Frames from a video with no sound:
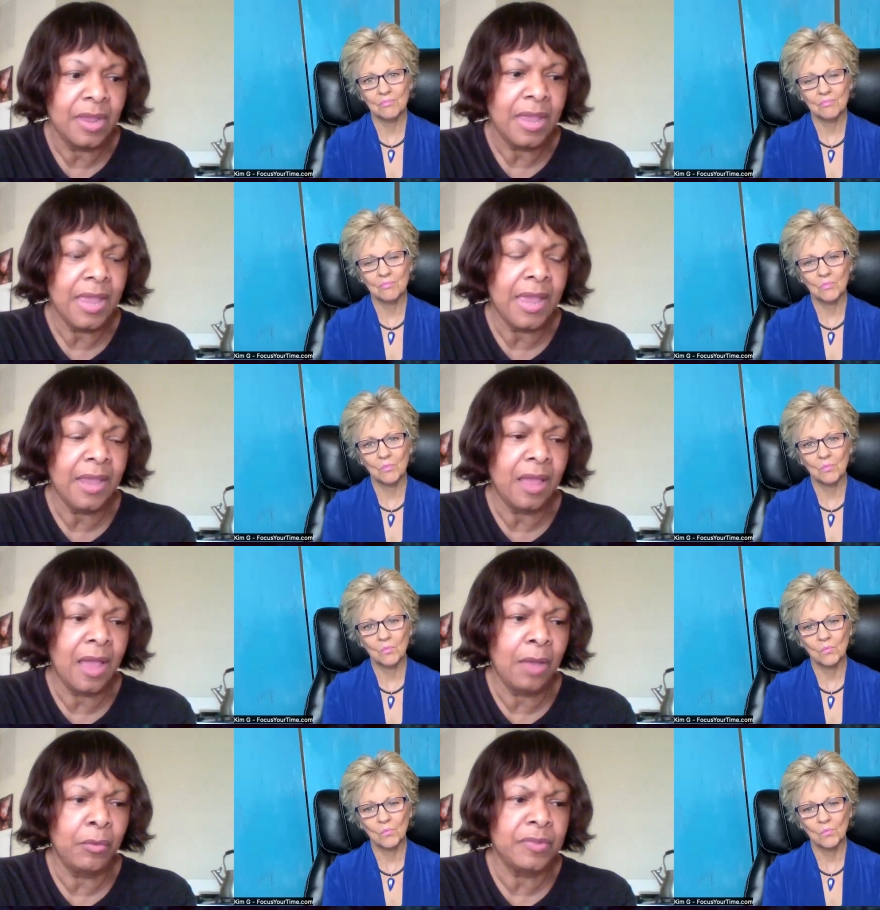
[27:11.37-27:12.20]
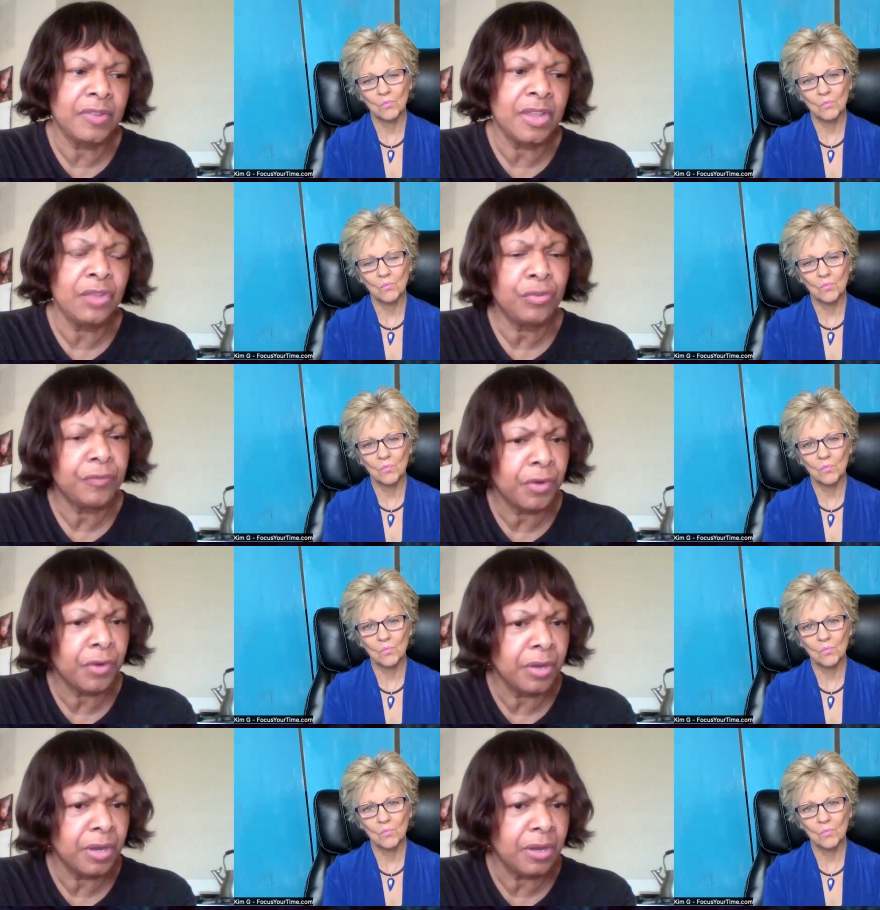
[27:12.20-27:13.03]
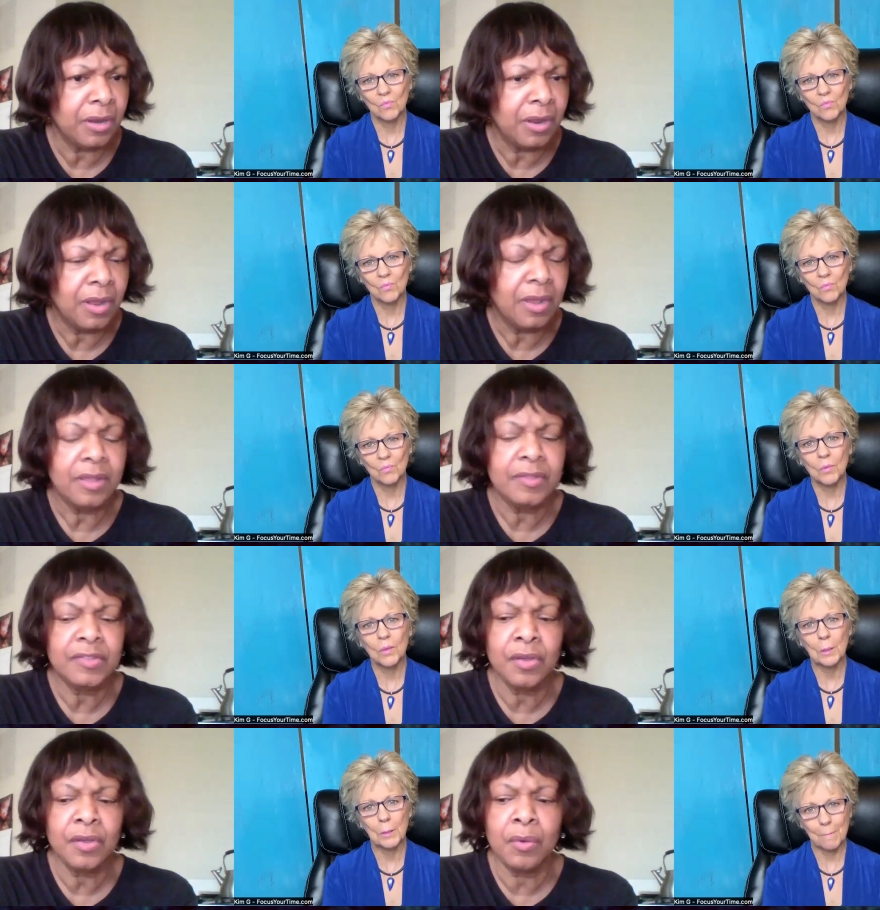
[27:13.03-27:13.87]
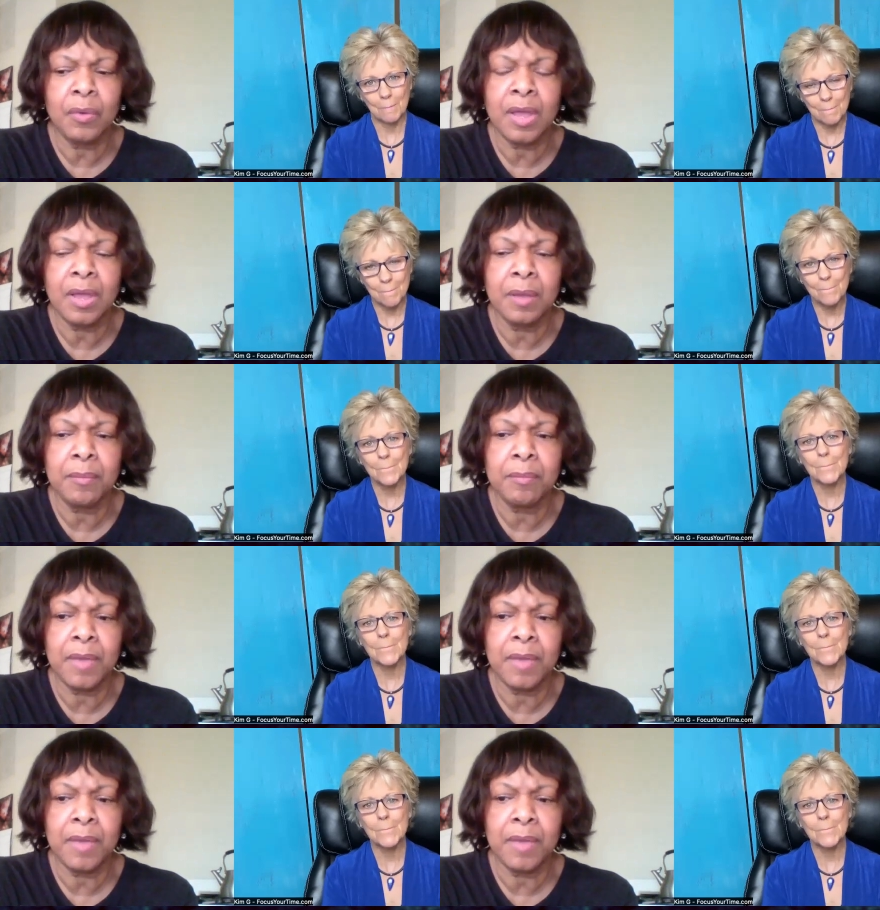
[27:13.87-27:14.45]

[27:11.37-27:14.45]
Speaker 1: and I was introverted. So um,